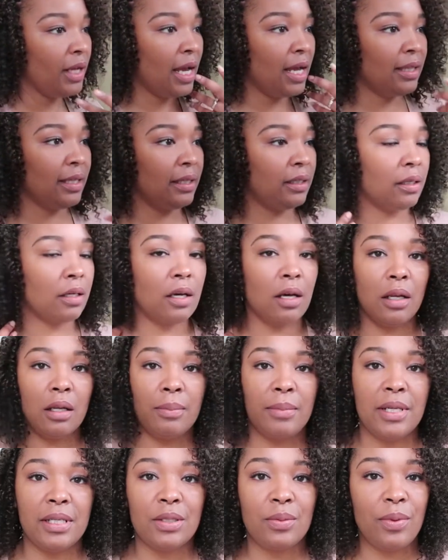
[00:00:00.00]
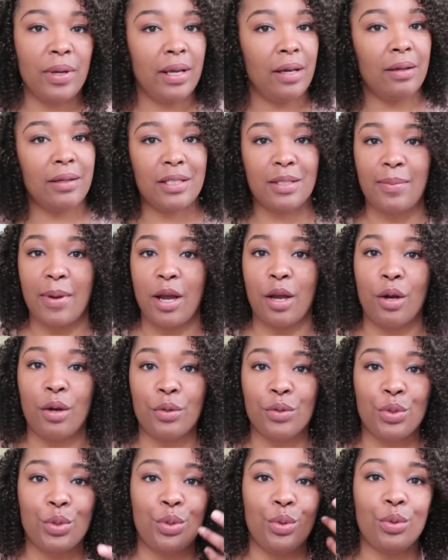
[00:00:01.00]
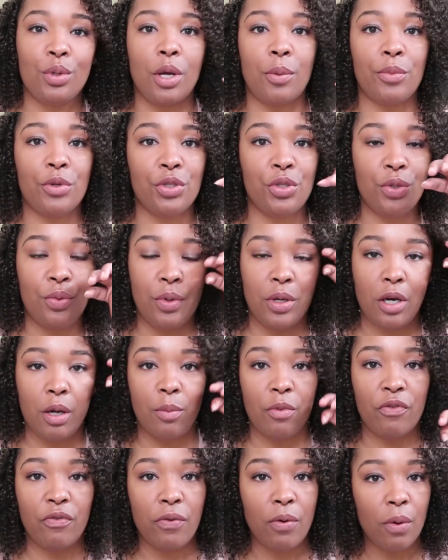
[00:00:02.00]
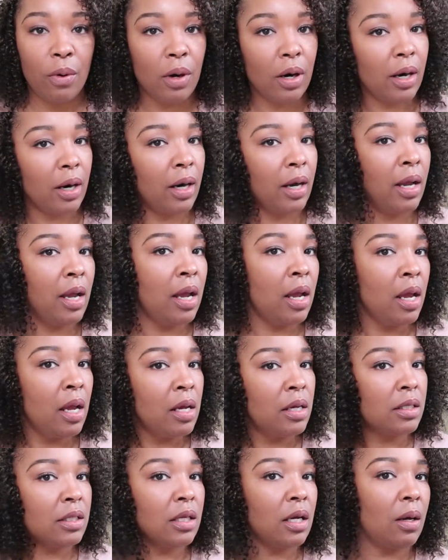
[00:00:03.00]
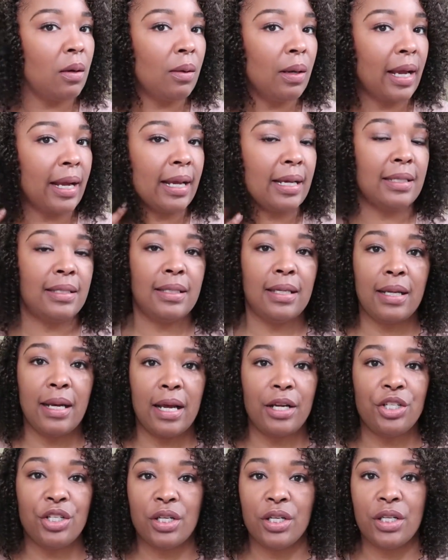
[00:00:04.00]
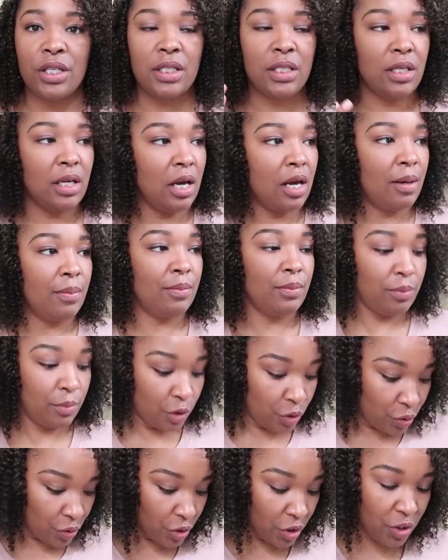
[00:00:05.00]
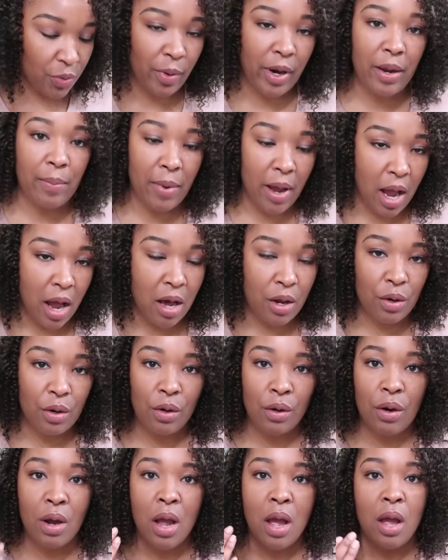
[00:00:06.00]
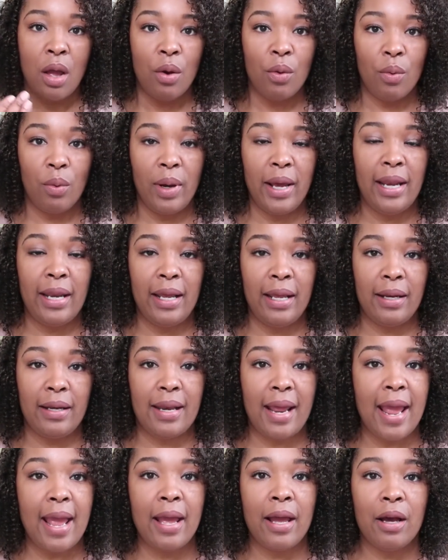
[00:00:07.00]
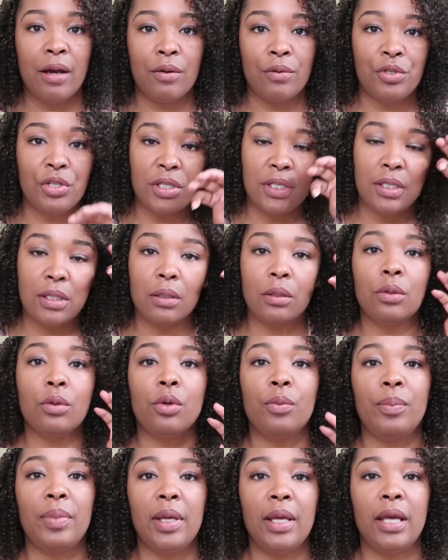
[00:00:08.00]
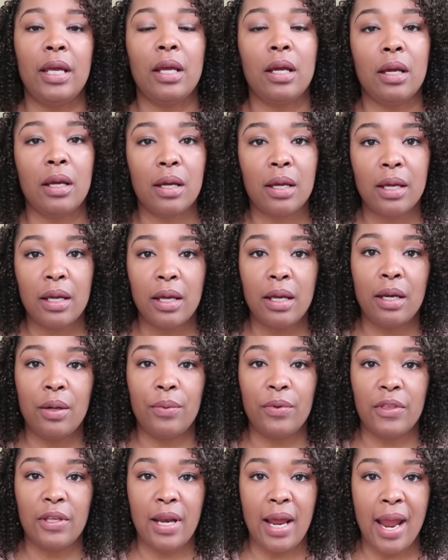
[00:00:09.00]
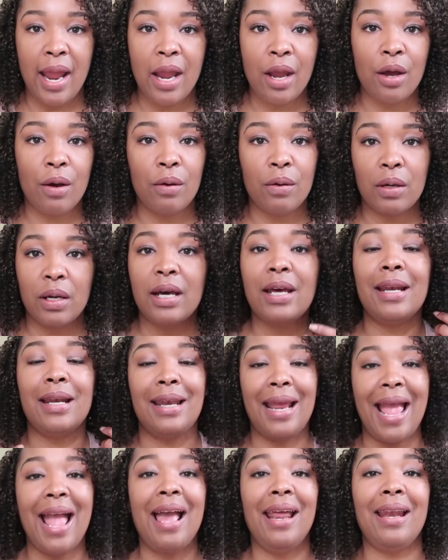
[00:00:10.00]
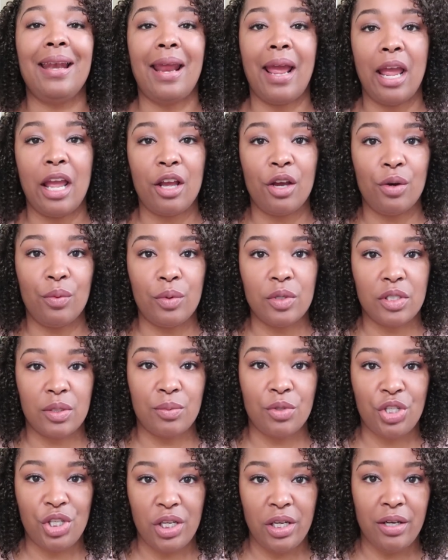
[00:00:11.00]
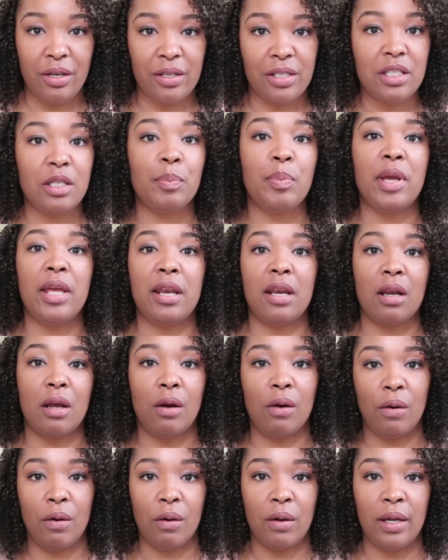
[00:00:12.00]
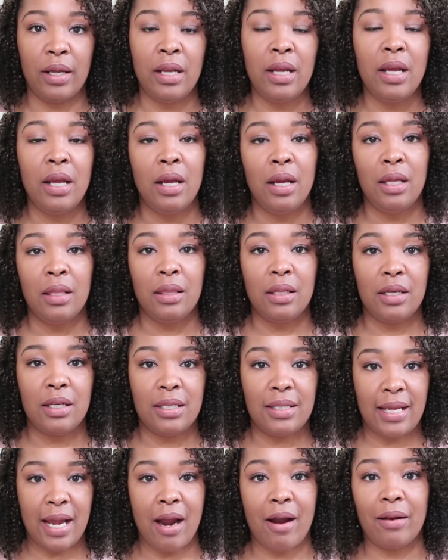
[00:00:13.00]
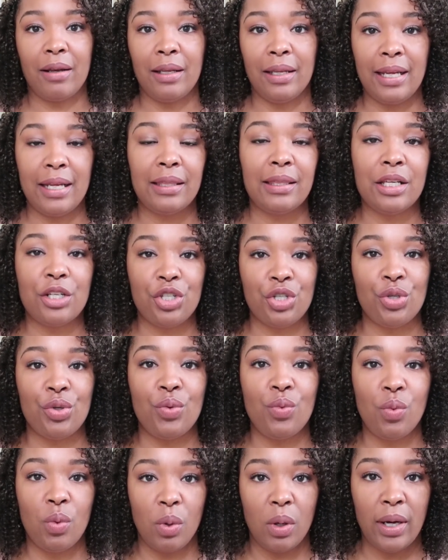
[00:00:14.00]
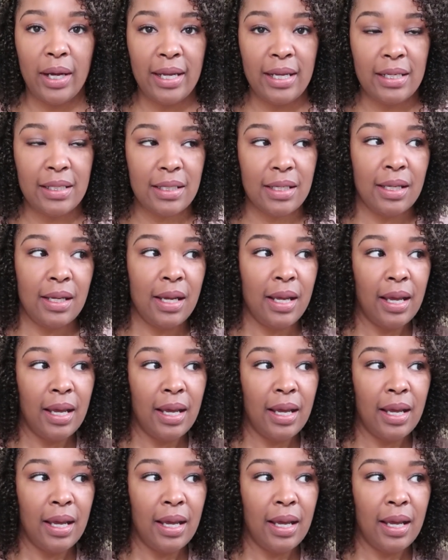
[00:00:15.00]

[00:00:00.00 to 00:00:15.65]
I think the color mix well. This is my go-to, number 2 and number 4. So like I said, I just use the spray bottle, wet it down just a little bit, cut it with an angle, cut it at an angle with some shears depending on the desired length that you want,